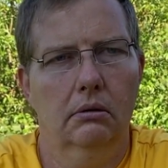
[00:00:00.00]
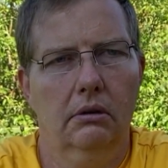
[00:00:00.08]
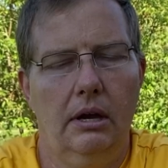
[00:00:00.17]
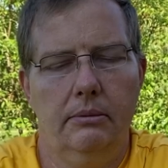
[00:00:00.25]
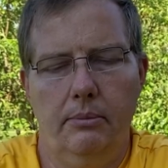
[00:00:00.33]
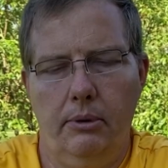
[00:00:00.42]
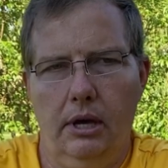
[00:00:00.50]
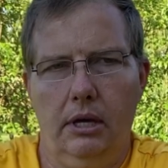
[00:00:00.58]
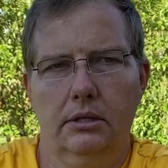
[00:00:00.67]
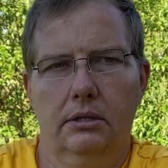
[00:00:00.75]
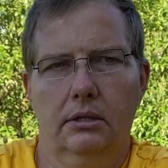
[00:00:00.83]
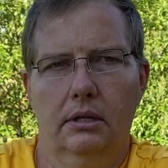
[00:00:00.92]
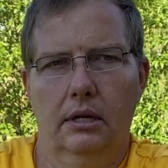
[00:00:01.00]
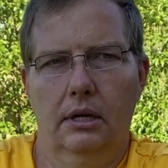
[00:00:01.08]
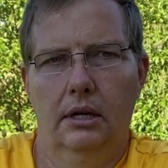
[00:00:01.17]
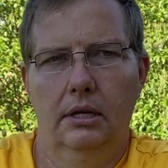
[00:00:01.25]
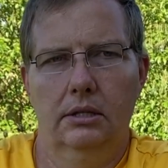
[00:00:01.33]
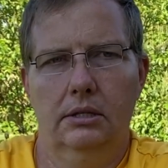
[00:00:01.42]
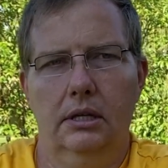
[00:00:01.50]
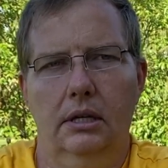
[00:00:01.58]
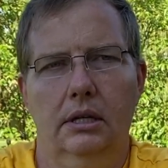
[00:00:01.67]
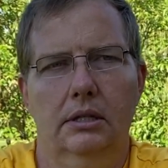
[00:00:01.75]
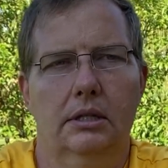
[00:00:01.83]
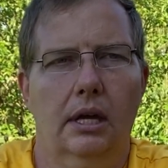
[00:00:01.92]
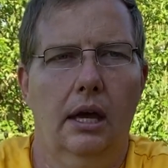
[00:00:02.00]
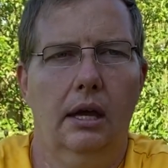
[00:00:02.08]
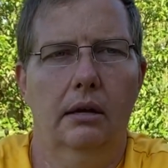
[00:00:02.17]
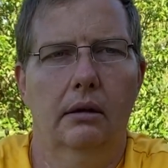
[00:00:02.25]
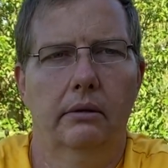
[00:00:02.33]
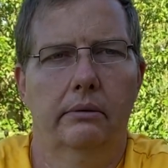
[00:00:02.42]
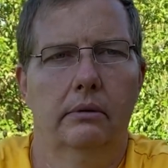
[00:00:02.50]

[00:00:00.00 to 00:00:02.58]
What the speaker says: grab the box, set it aside,